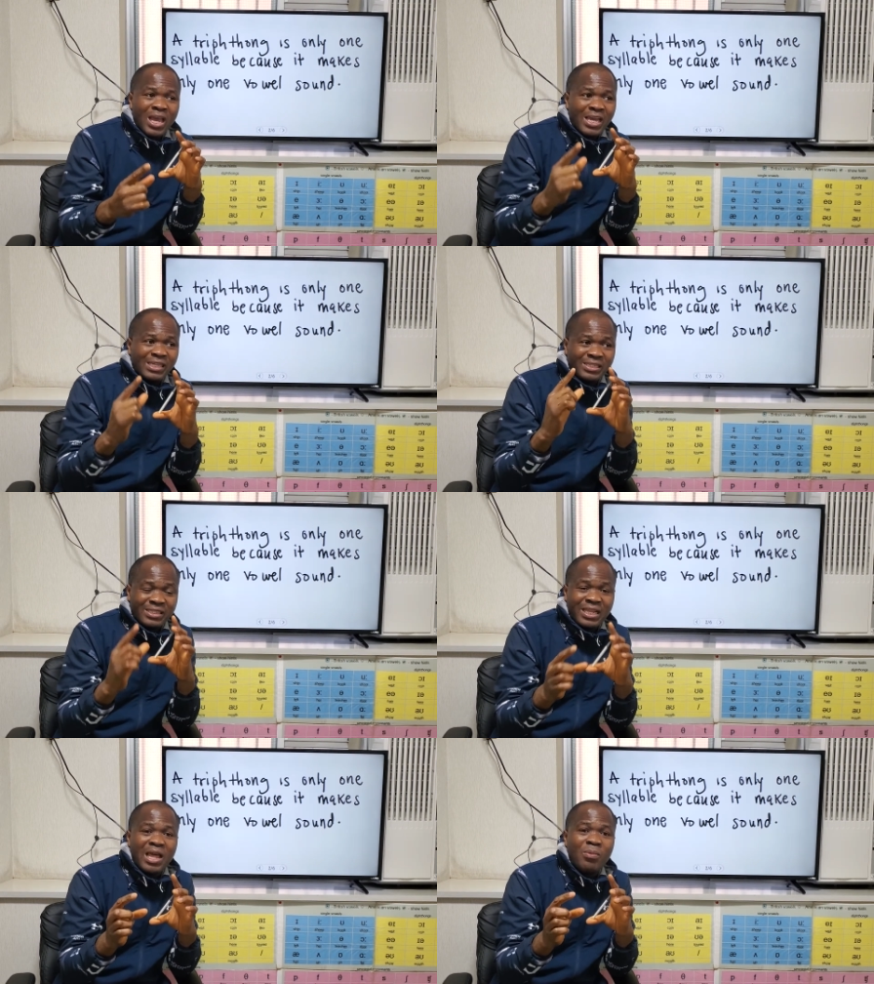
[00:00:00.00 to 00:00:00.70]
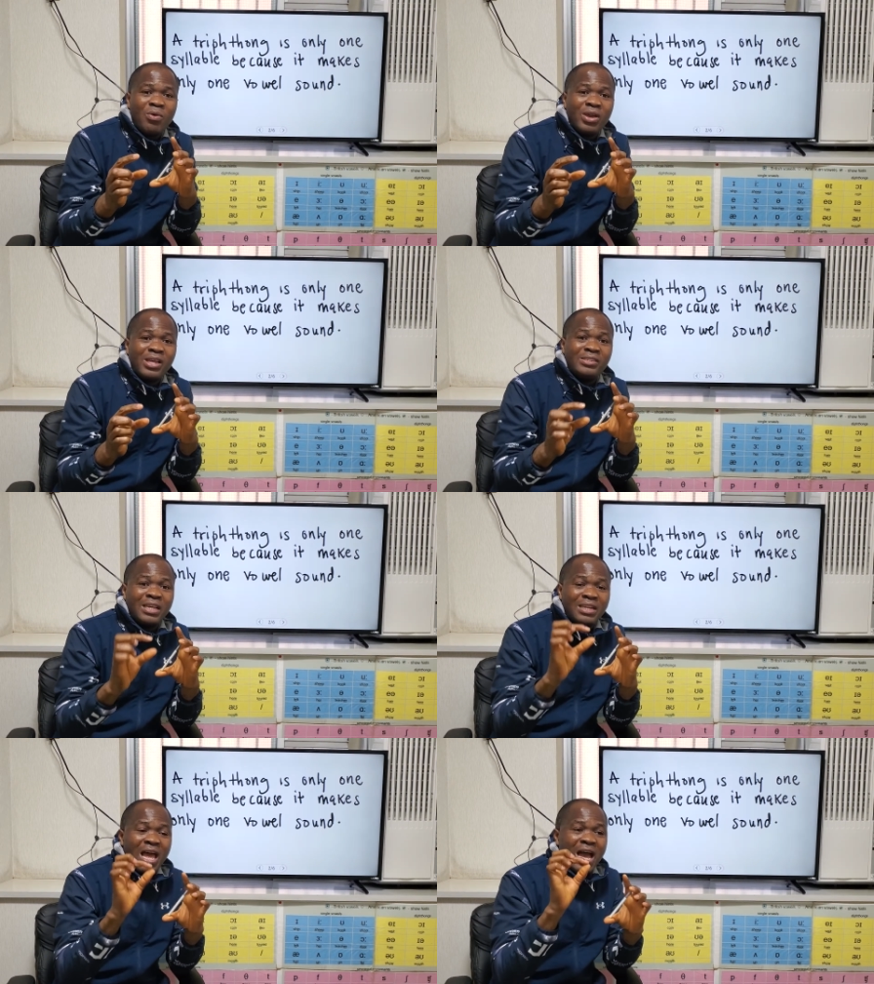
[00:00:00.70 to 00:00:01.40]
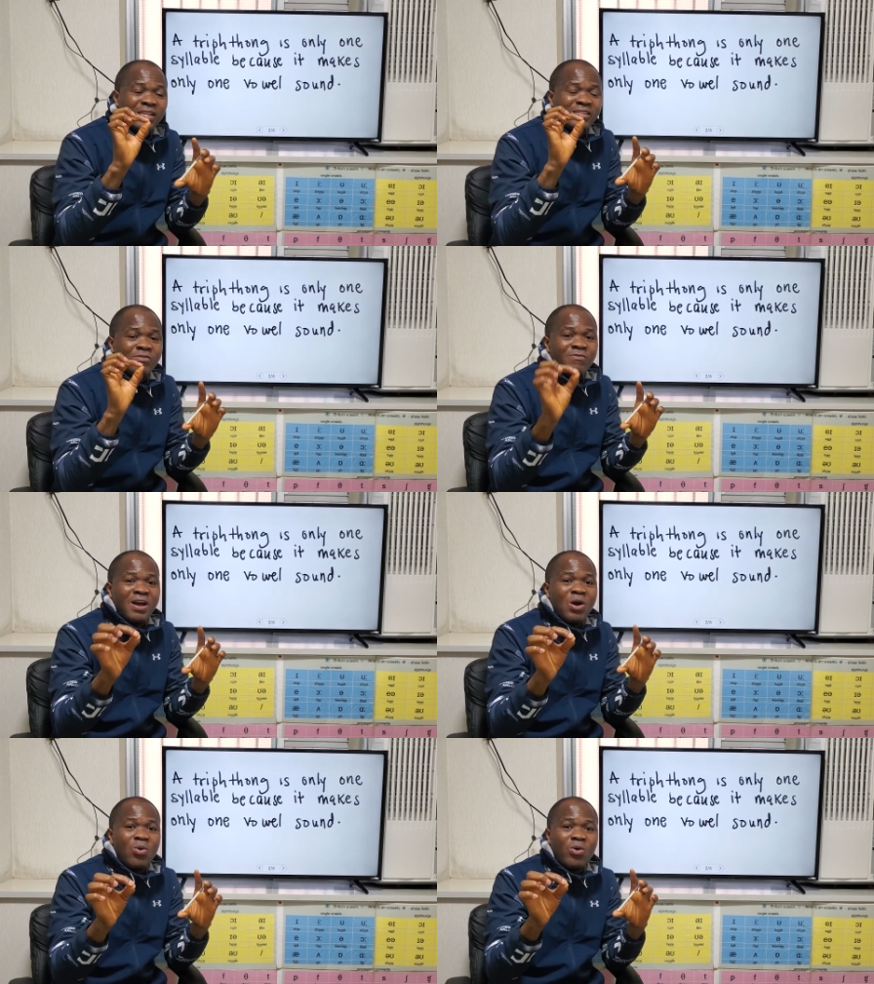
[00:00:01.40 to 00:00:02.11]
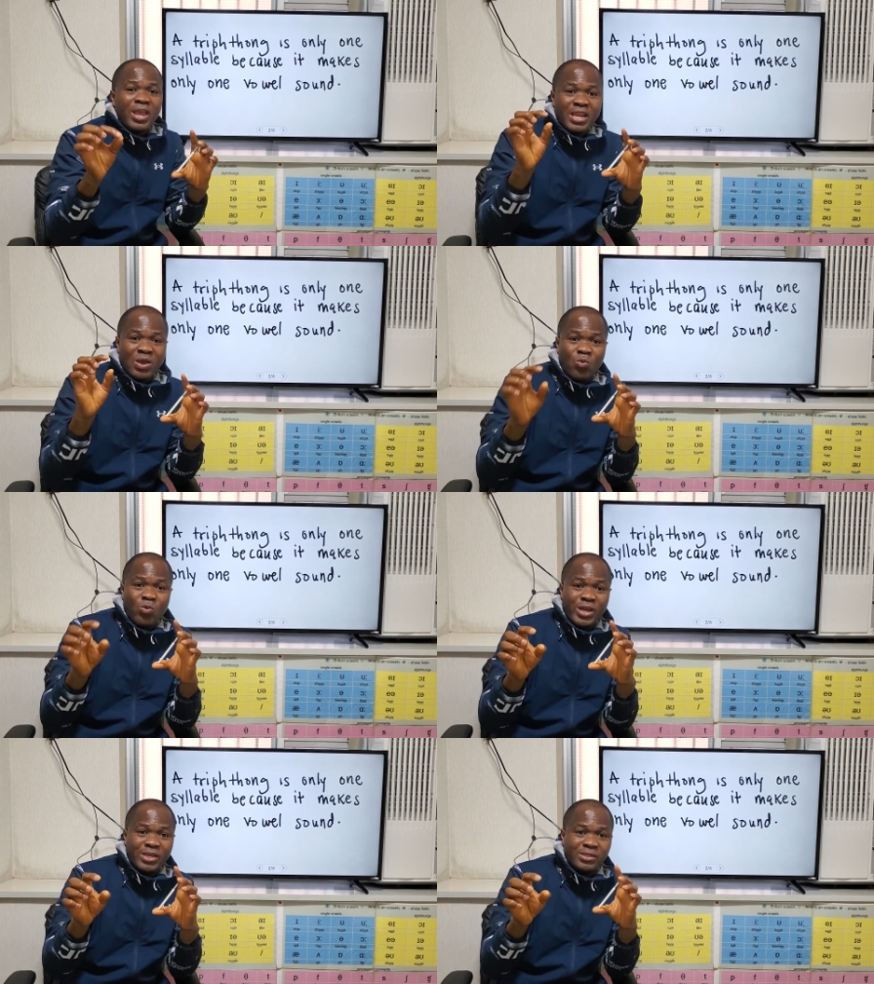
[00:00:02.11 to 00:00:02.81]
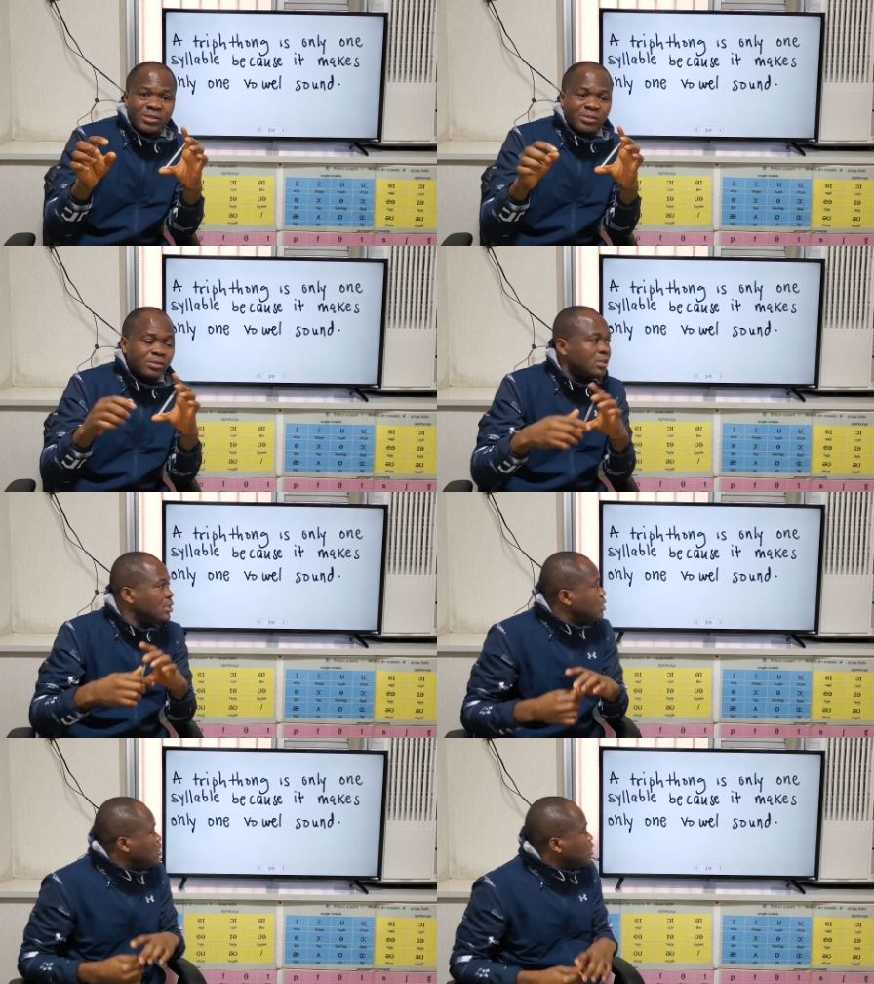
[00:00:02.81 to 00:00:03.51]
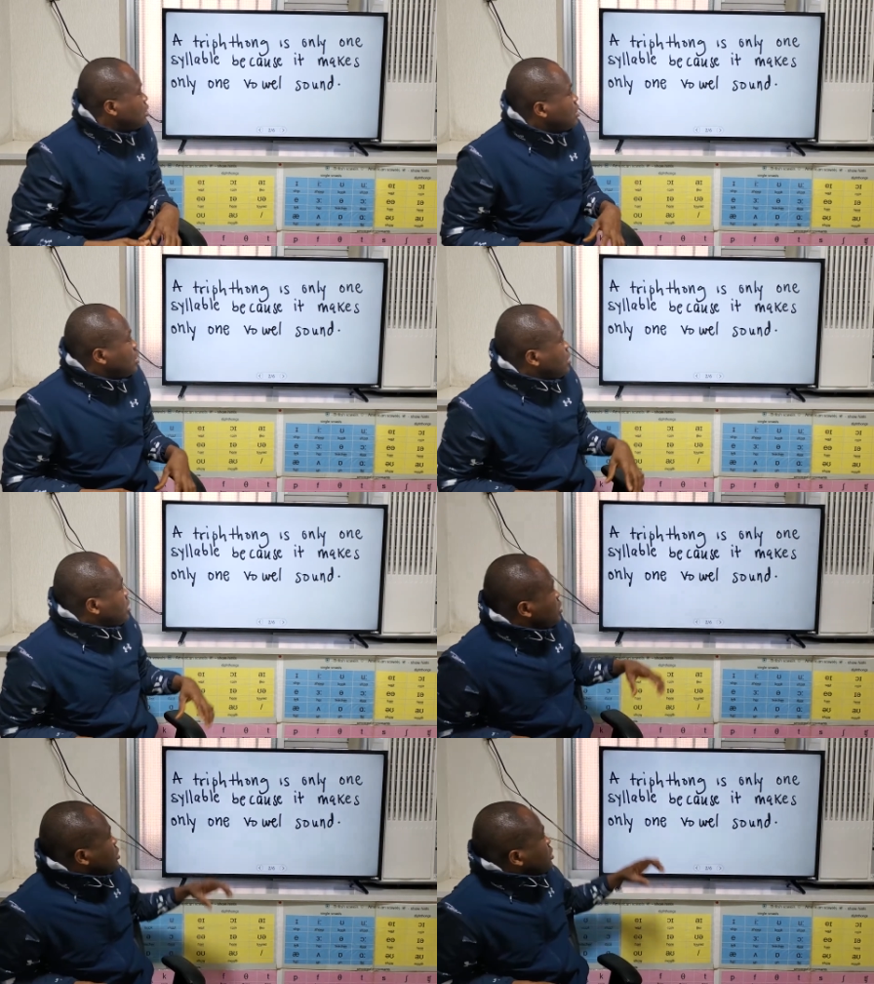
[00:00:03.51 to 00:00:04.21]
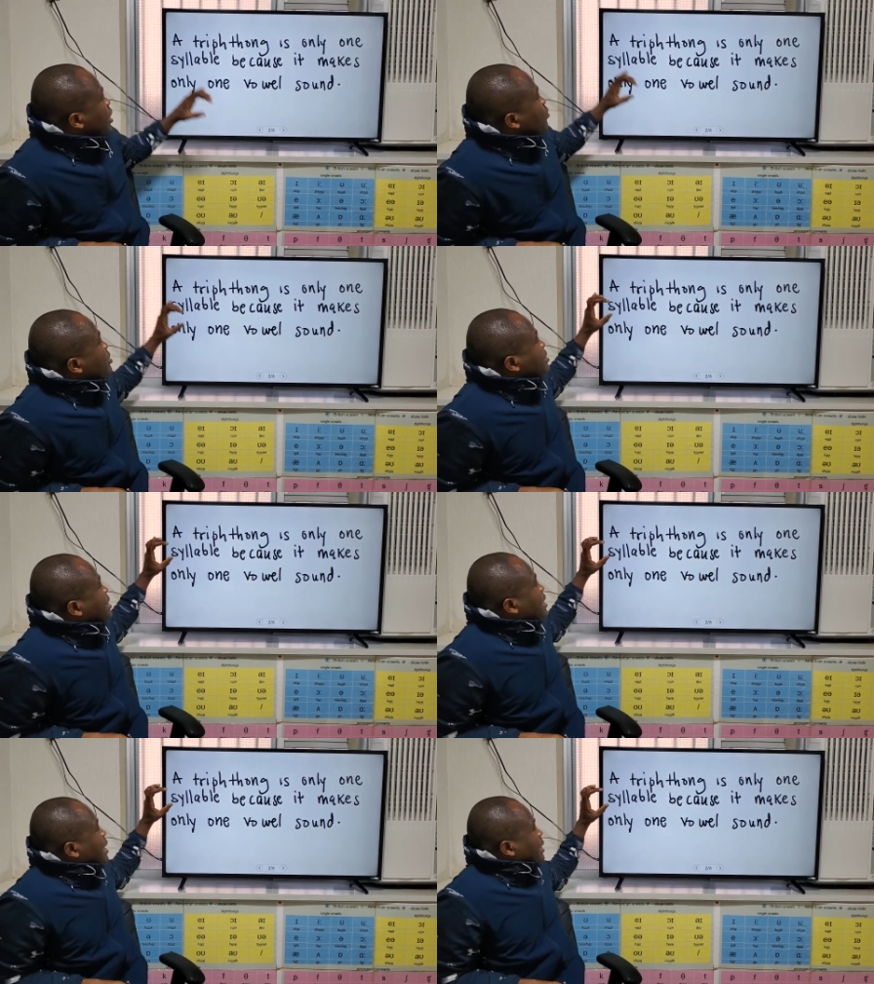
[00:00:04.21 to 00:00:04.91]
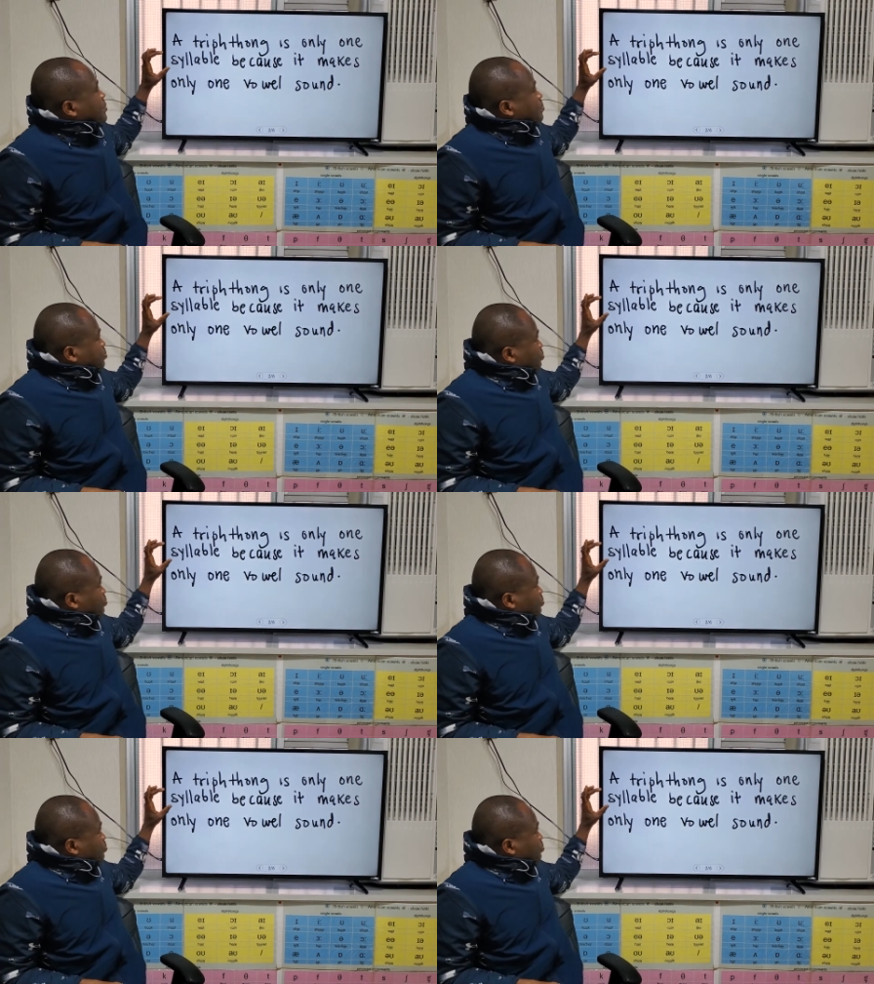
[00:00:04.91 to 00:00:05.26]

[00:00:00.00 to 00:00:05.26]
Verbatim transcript: A syllable is an active vowel in a word. And we say that